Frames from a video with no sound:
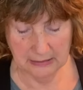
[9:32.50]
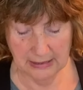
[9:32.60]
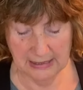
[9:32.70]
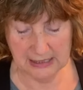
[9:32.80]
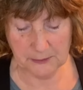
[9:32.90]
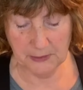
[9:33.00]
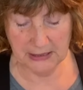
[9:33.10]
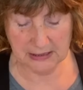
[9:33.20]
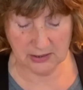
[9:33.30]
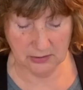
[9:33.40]

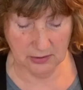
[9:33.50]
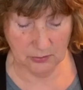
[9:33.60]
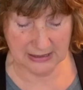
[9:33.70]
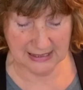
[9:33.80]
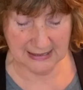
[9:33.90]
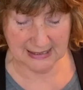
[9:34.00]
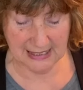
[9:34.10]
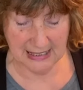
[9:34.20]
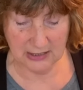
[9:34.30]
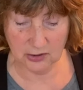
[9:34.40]

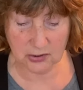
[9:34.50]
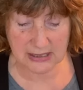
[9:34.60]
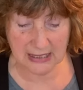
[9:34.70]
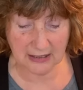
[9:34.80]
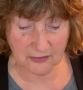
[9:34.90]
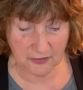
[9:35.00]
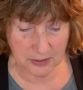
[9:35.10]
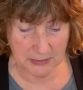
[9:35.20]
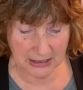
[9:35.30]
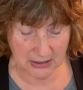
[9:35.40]
It looks like a
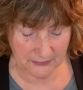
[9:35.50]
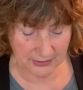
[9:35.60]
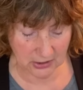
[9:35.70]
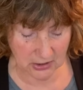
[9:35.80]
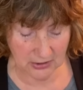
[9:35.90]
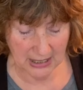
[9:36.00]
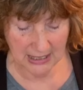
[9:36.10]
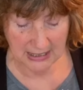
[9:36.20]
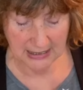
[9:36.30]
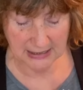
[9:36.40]
female on the card.
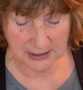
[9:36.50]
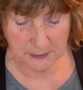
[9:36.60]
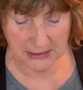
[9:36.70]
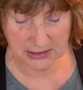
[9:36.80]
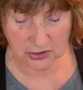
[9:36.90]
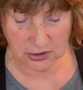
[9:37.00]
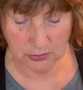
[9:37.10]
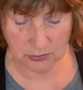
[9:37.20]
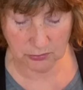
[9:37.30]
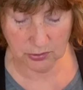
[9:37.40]
He speaks to you
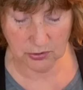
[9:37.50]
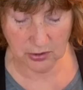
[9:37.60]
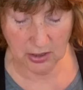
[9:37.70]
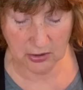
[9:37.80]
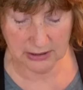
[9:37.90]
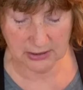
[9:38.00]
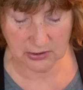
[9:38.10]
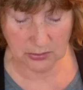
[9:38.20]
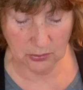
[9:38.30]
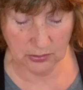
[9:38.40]
through your heart and
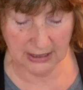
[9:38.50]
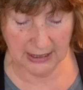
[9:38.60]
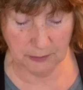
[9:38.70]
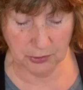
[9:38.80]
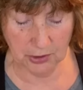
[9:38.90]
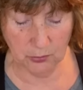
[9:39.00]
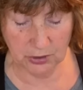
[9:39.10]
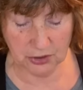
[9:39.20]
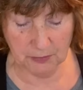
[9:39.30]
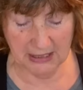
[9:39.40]
soul. Gabriel,
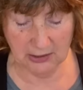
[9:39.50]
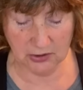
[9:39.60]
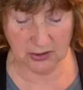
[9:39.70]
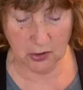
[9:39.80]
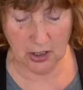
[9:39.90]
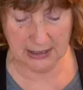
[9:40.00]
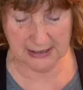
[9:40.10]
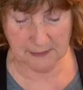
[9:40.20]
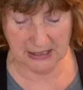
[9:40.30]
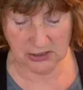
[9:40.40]
which means God
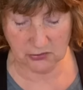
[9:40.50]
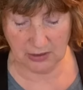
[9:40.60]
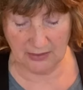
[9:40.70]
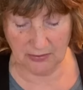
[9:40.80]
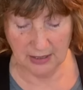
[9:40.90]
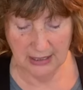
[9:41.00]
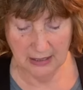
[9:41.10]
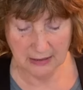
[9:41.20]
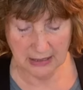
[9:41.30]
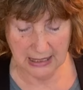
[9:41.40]
is my strength,
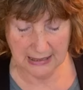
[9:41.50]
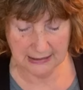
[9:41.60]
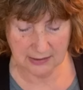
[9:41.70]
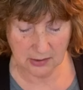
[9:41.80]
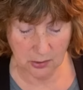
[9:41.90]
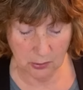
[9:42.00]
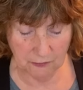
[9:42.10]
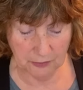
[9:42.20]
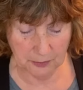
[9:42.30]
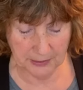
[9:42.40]
guides
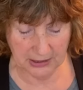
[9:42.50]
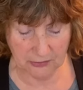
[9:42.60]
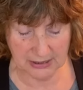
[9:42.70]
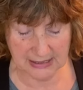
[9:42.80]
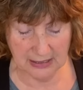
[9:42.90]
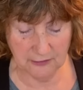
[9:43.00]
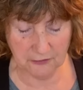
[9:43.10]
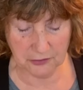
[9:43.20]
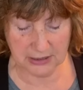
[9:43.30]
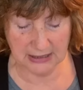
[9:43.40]
hopeful parents in
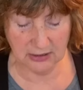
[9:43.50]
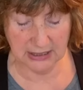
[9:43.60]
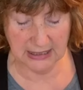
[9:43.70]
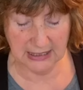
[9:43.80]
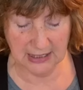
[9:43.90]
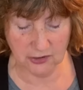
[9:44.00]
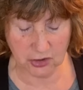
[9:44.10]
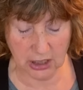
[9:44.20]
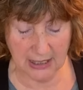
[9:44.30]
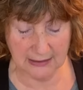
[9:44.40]
fertility and
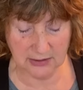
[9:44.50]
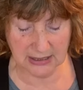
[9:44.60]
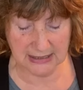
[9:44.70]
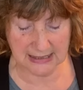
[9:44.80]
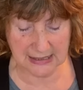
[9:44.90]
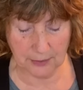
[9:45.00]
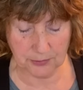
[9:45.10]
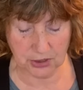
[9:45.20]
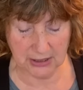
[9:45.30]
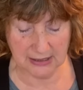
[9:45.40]
child
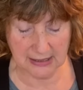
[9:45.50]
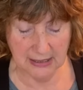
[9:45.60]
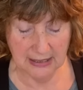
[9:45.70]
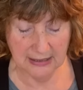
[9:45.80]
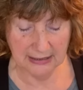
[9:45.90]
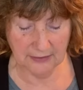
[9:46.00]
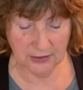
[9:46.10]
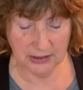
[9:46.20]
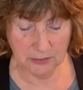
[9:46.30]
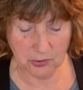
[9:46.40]
conceptions,
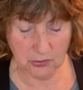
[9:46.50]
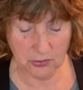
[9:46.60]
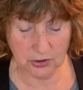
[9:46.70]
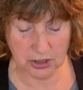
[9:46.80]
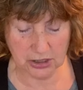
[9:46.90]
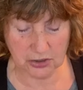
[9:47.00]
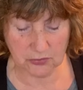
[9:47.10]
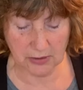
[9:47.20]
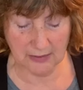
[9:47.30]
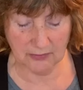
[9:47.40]
giving them courage and
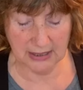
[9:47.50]
strength.